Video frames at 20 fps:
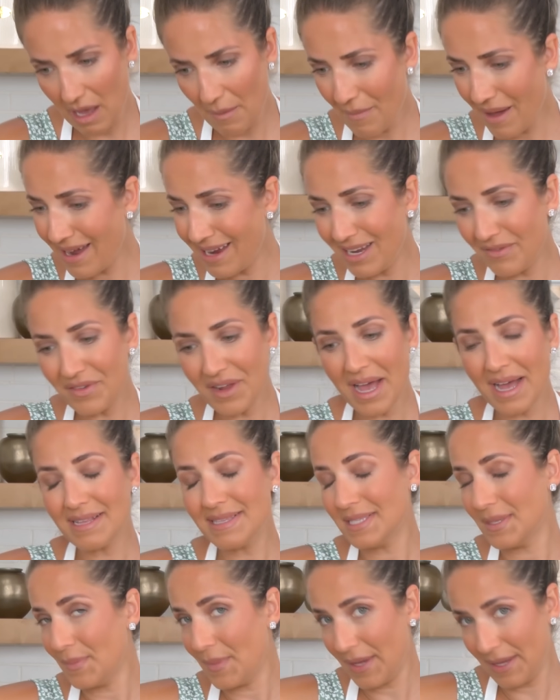I might even add
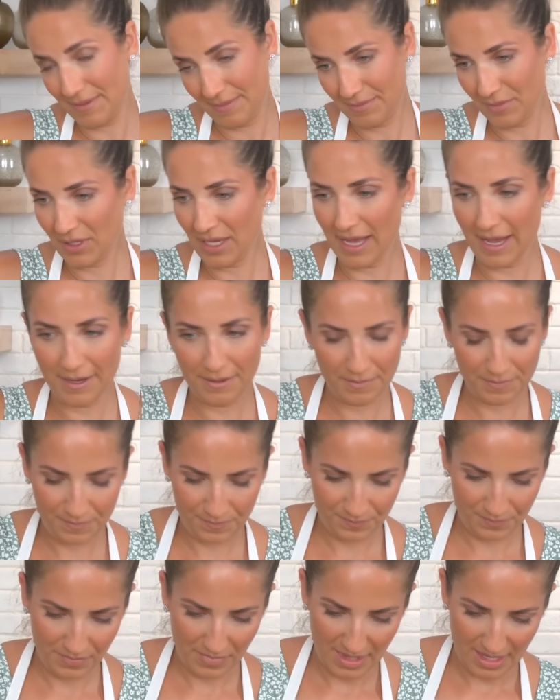some in, okay?
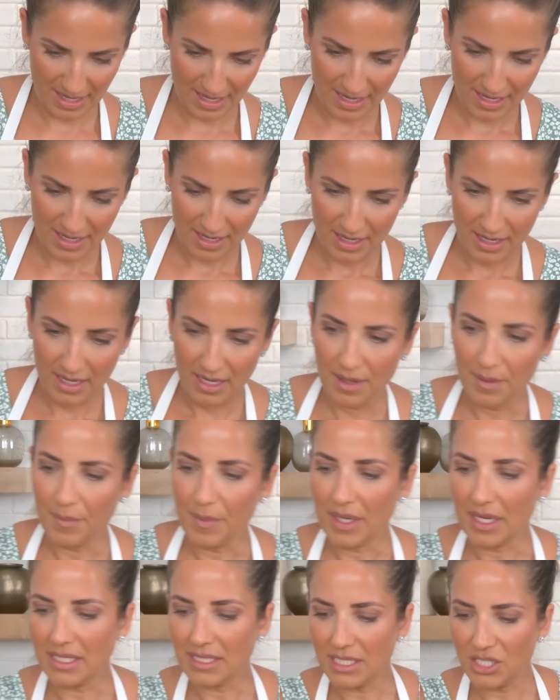
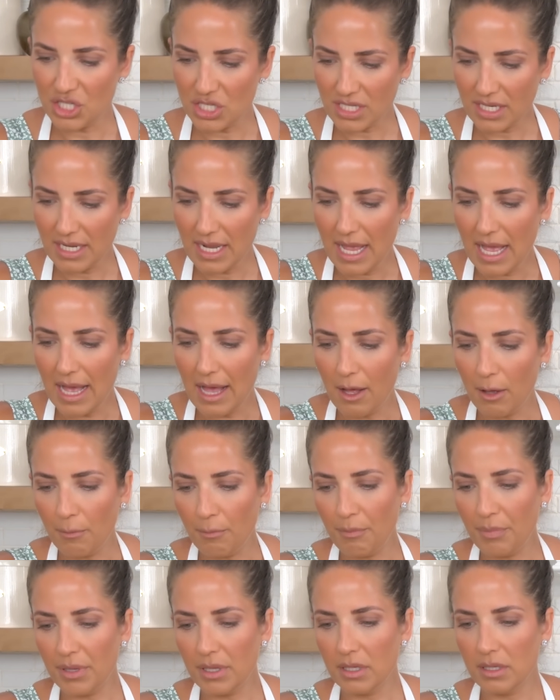Because it's just gonna help
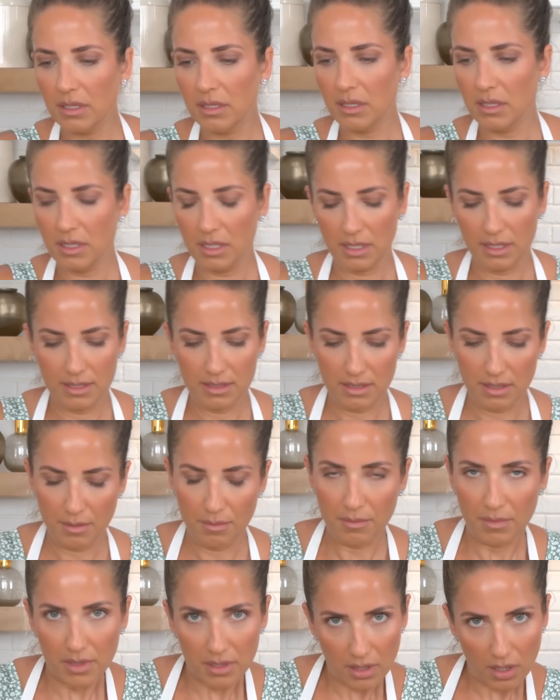
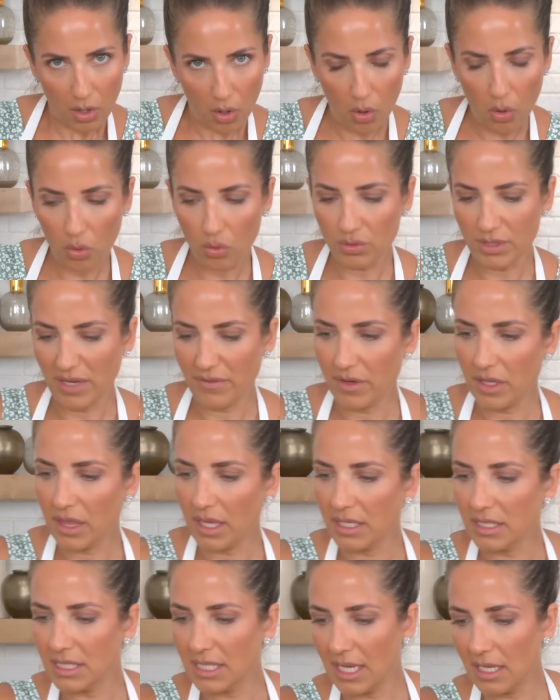hold
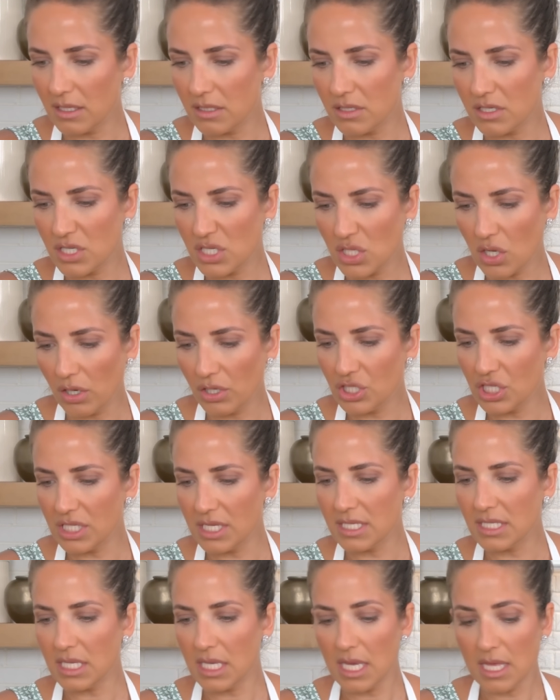everything together. The
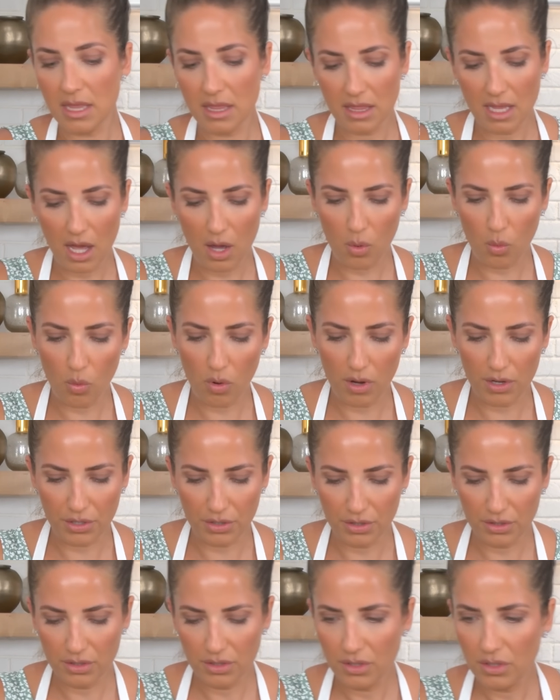starchiness in that
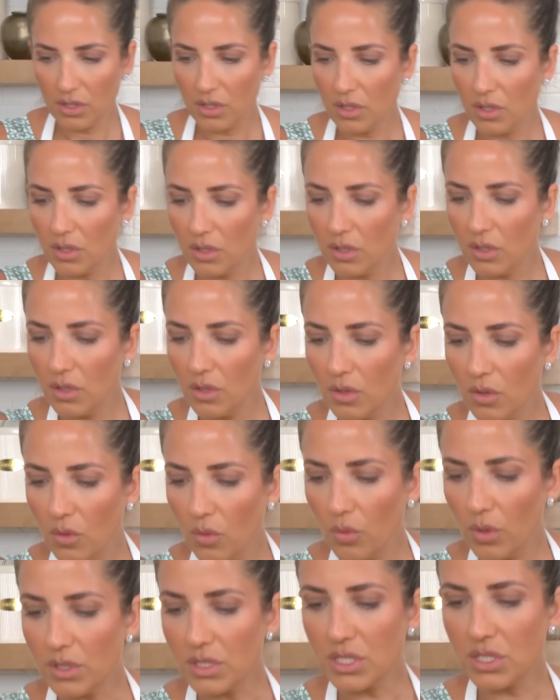water will